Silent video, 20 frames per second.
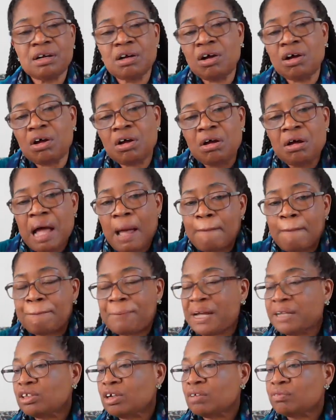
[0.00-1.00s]
Oh, I'm
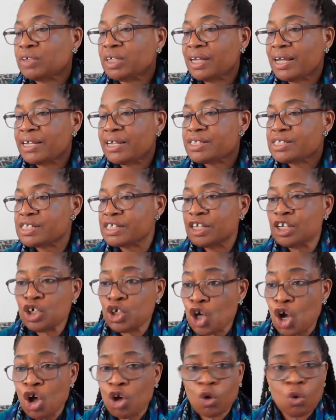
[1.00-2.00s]
part of the 80.
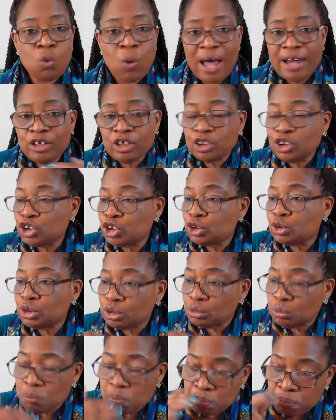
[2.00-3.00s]
No, why don't
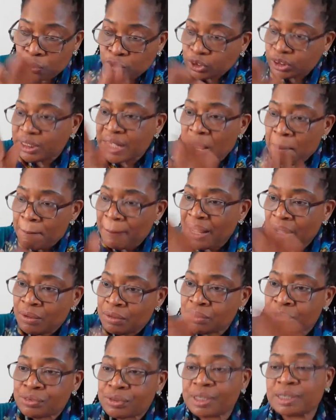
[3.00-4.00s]
you push that
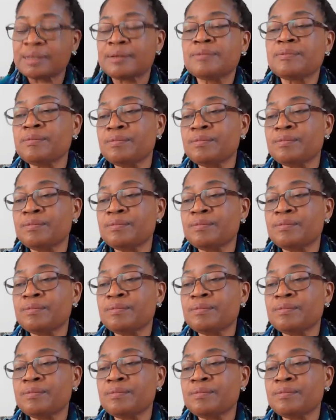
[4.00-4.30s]
boundary?